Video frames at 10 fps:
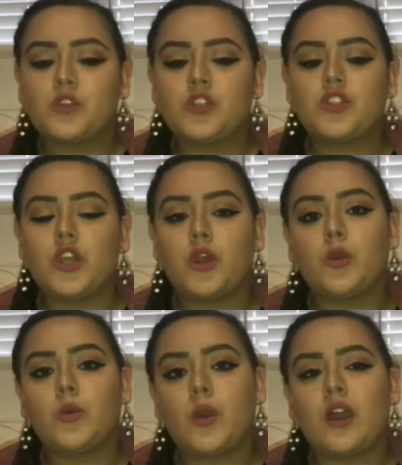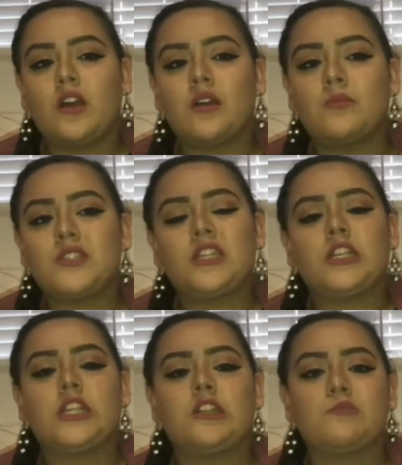So
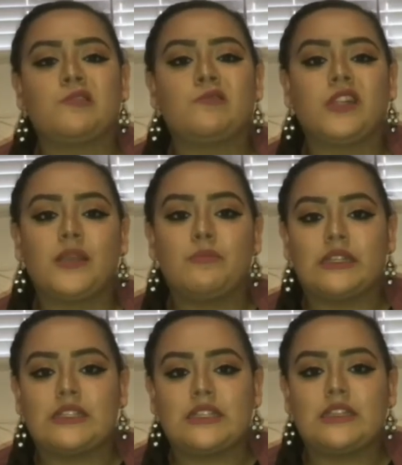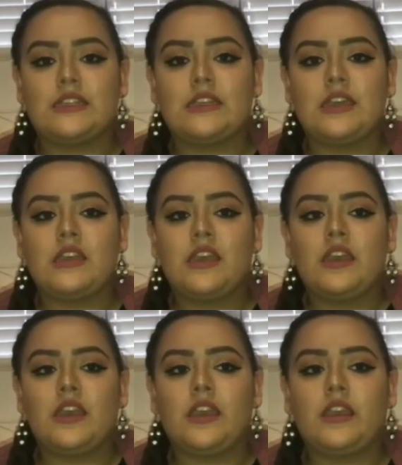senior year has been really busy,
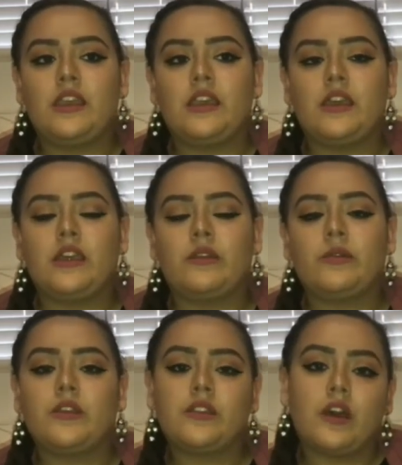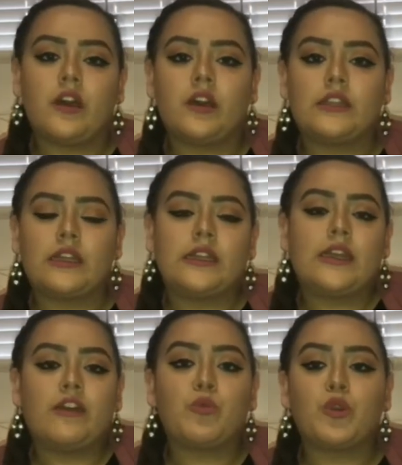and I really thought that I'd
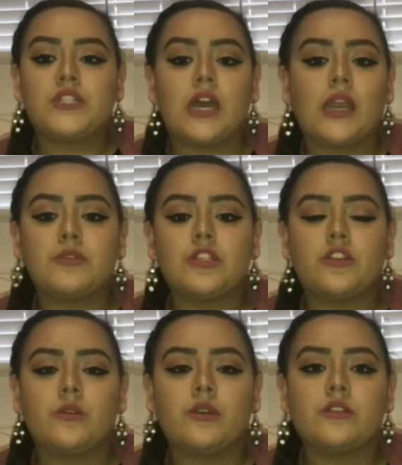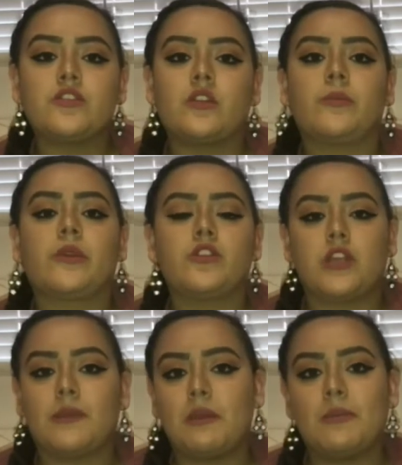have more time to do it, and so I'm going to
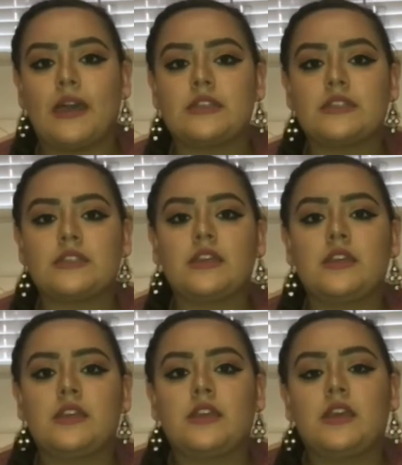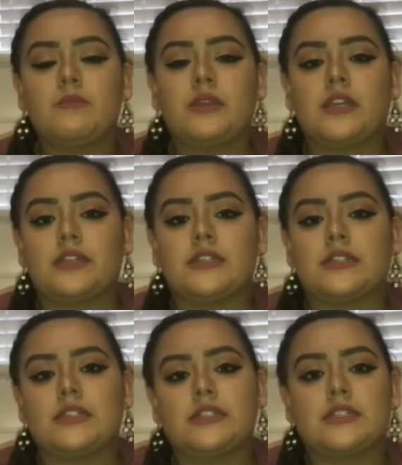try my best because
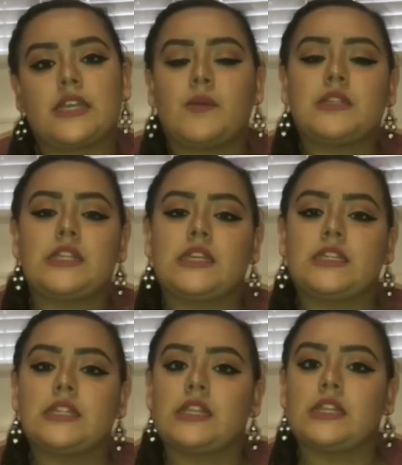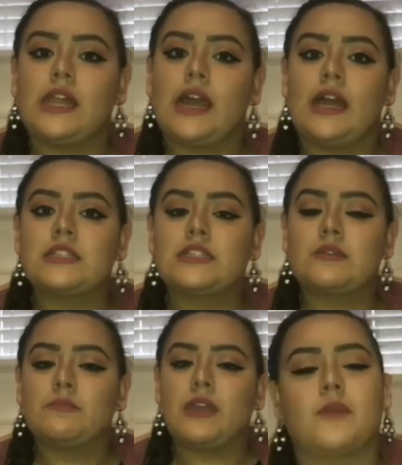it is coming to the end of the last
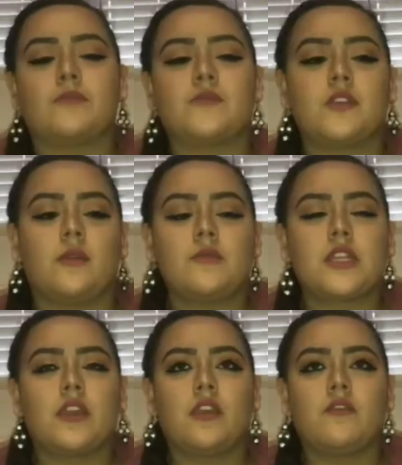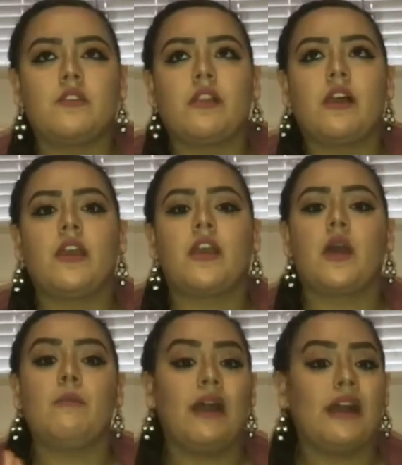semester. Okay, so I'm just gonna give you like
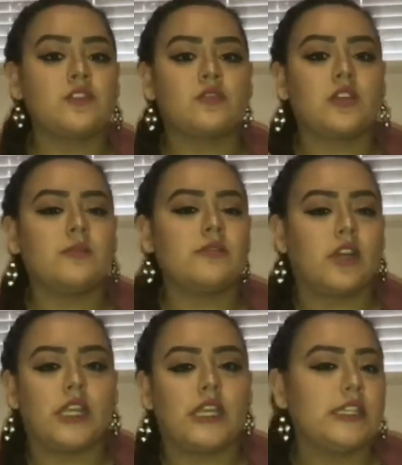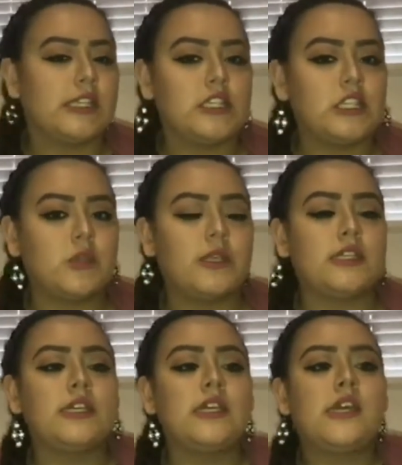a backstory before I get into it.